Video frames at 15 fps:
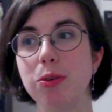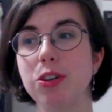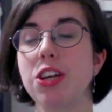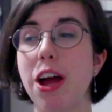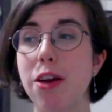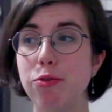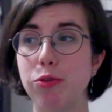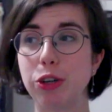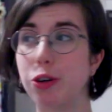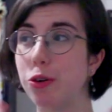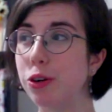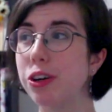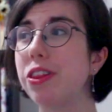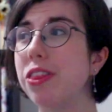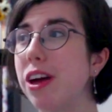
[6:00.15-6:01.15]
which I've
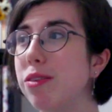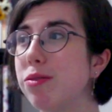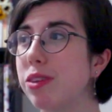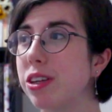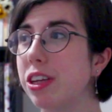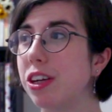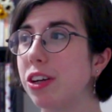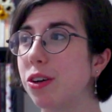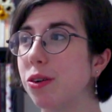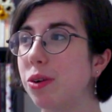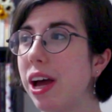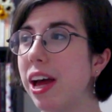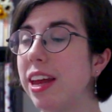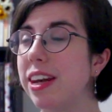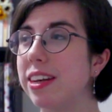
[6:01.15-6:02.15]
recorded that video,
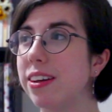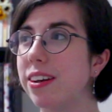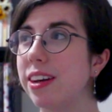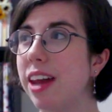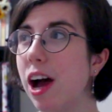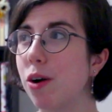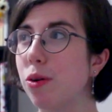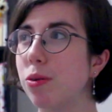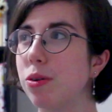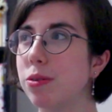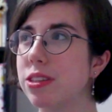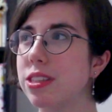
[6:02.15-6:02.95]
and now